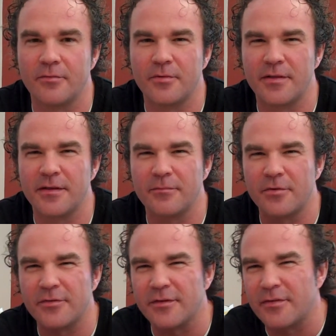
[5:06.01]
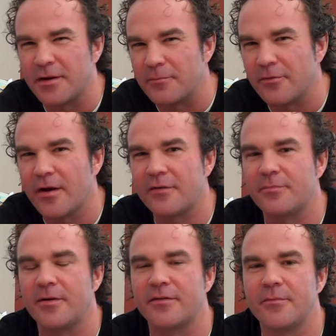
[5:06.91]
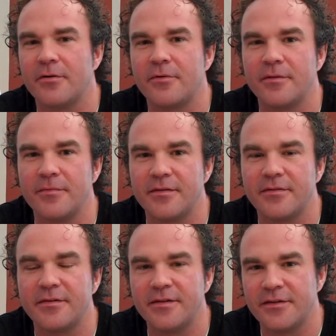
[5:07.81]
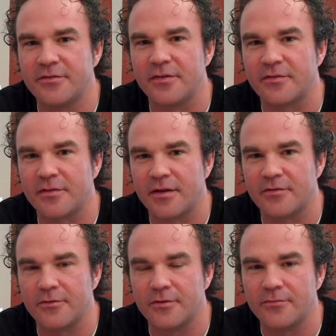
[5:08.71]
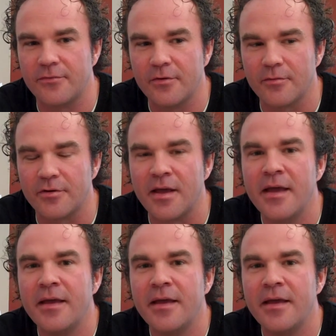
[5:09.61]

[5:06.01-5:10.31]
or one of the most exciting prospects about what it means to teach this class going forward